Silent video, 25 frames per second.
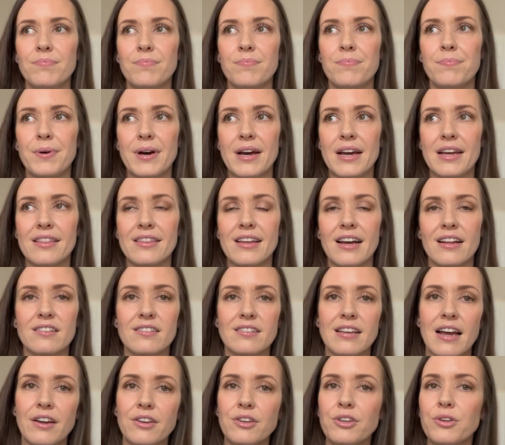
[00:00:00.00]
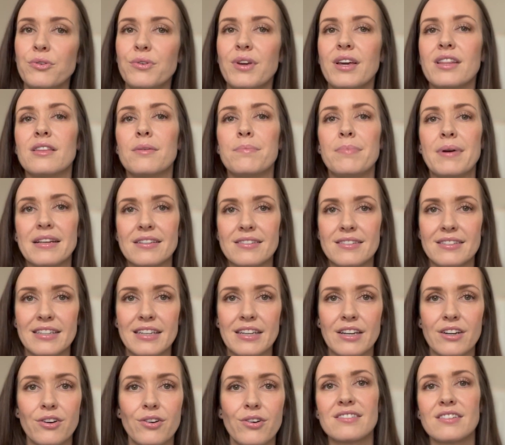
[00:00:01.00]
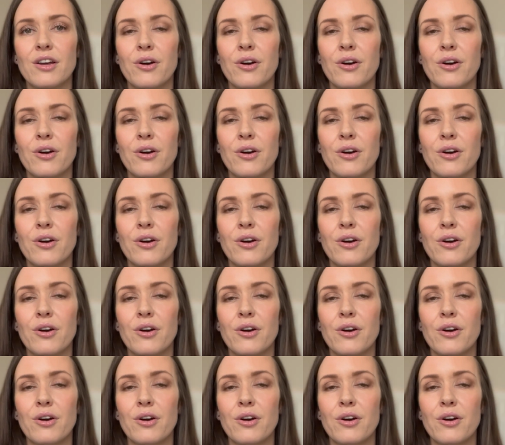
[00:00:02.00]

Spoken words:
But that's how you get the best deal.